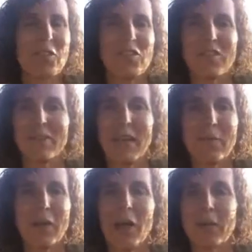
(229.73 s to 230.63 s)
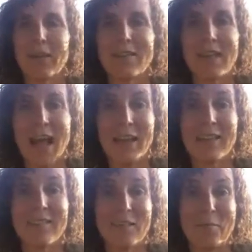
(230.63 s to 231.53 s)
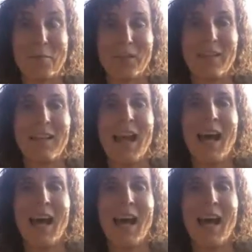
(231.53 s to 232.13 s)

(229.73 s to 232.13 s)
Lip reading: just let them go. It's that simple.